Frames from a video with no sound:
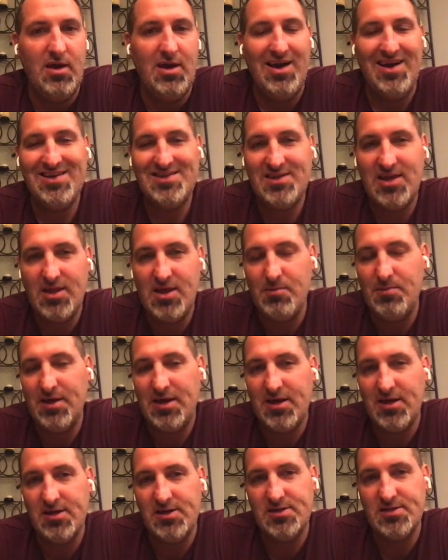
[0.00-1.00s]
I say that
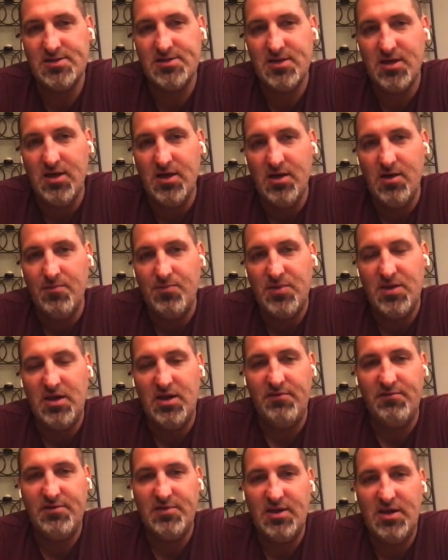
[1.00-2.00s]
because
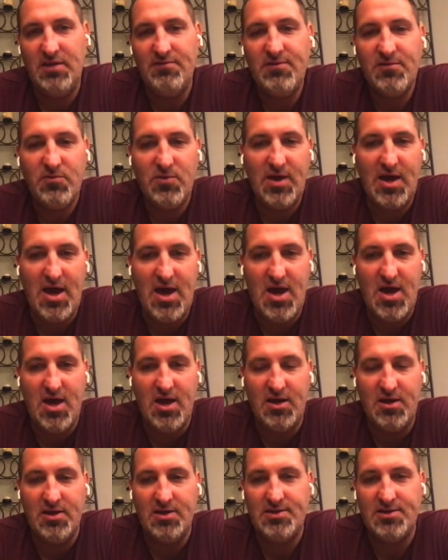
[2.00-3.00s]
even if we
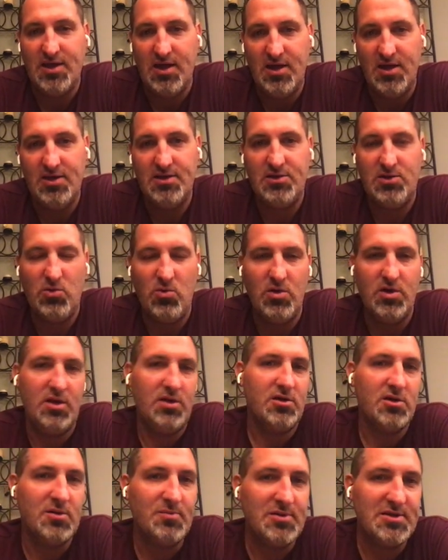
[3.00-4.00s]
add 10, 20,
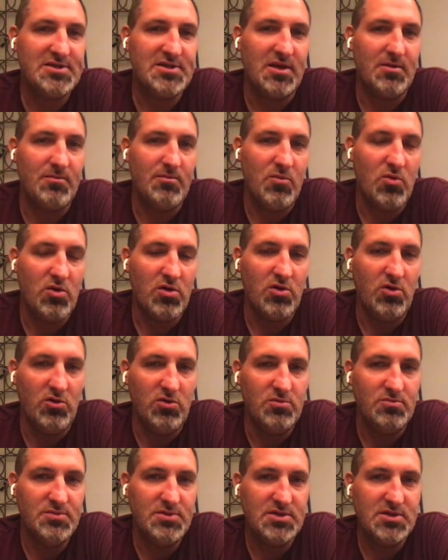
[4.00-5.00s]
30% more
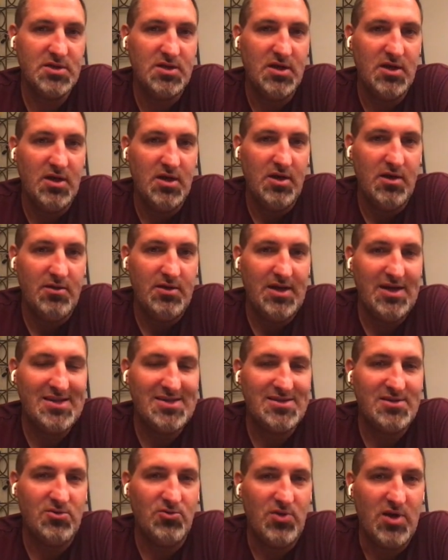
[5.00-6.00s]
homes,
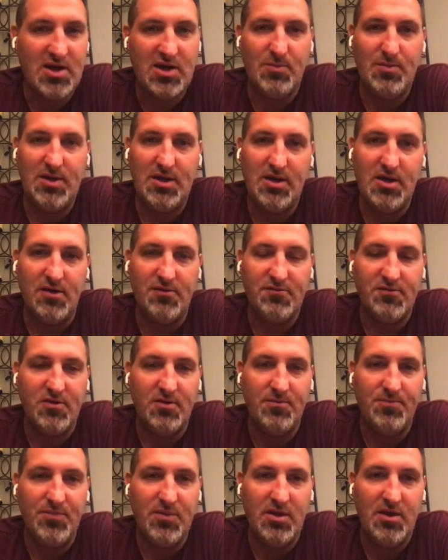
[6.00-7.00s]
it's still not going to be enough.
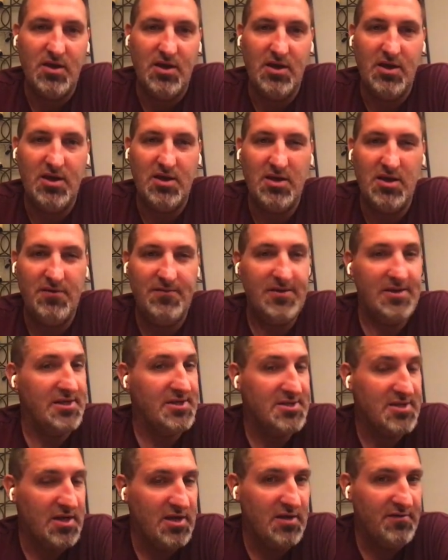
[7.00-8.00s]
And if
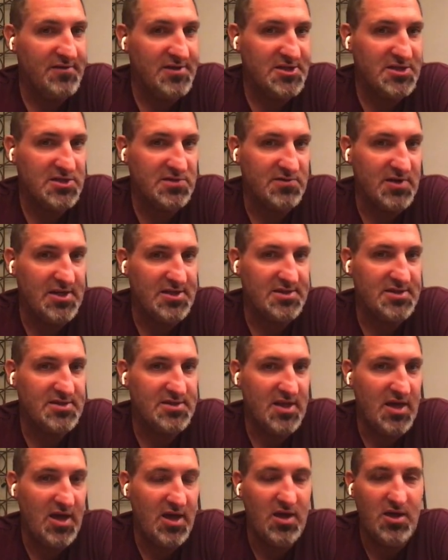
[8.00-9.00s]
interest rates
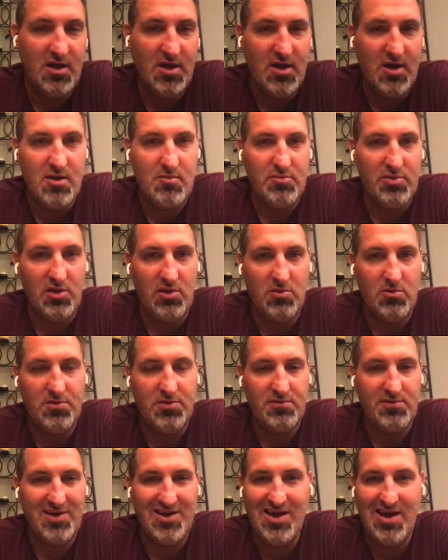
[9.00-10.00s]
stay below
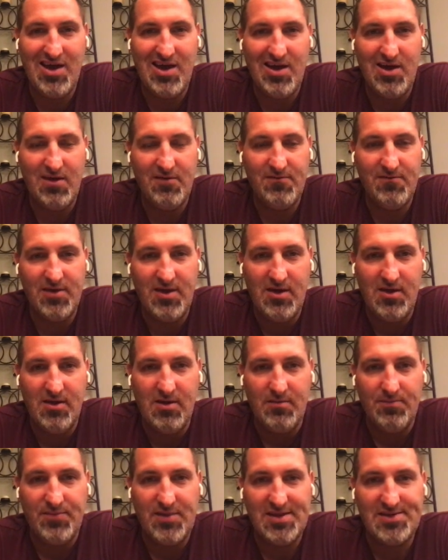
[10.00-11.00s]
3.5,
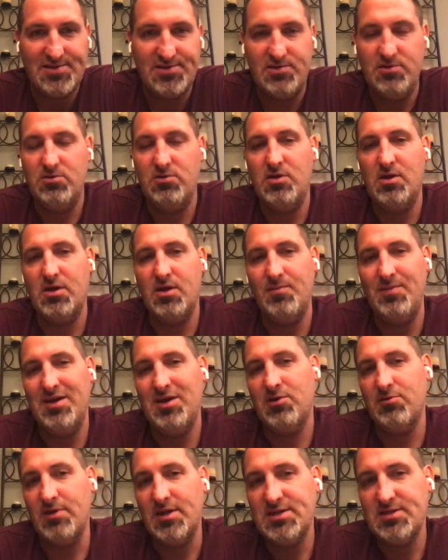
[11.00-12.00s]
that's still going to be
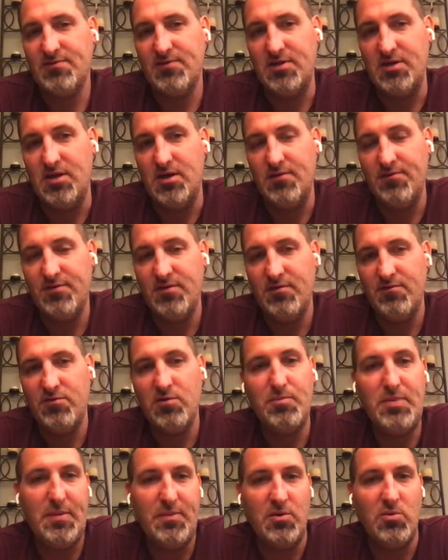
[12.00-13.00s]
aggressive enough
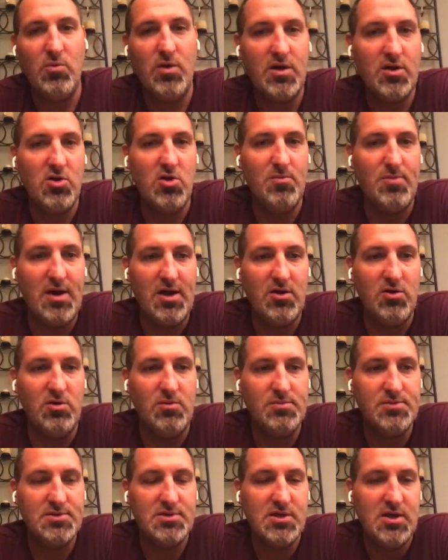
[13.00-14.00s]
for people to want to go buy
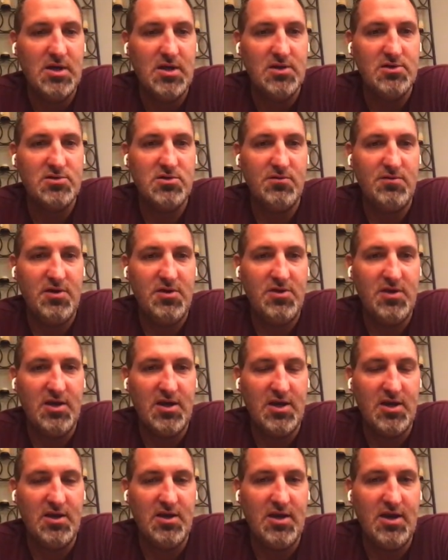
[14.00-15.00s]
homes. So if you're thinking,